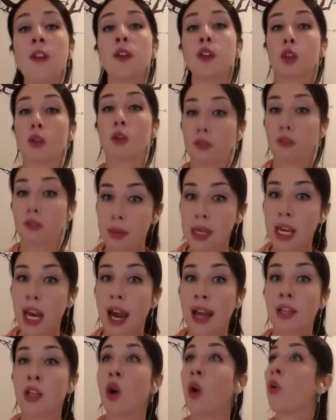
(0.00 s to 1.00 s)
So for me,
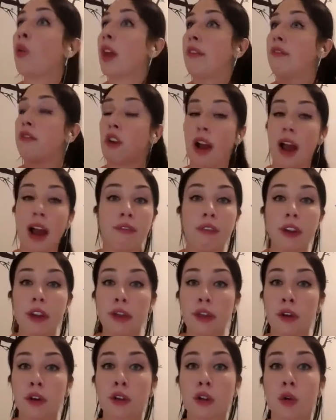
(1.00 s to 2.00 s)
I know that for every
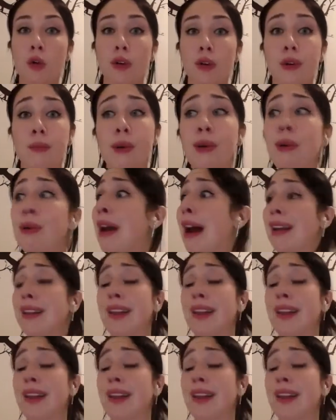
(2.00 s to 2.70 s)
third quarter moon,